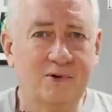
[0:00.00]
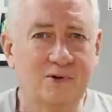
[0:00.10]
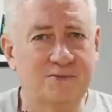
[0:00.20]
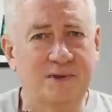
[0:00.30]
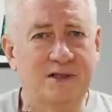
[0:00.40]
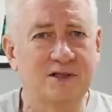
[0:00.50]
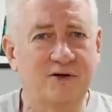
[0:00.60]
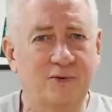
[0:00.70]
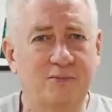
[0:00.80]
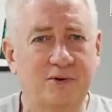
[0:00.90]
Which means that
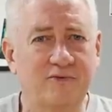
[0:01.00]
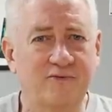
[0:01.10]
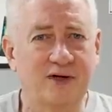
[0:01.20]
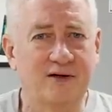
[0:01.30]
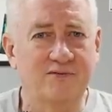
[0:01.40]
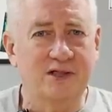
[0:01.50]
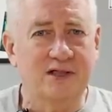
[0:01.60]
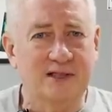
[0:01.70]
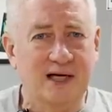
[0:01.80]
if you're pulling 5G,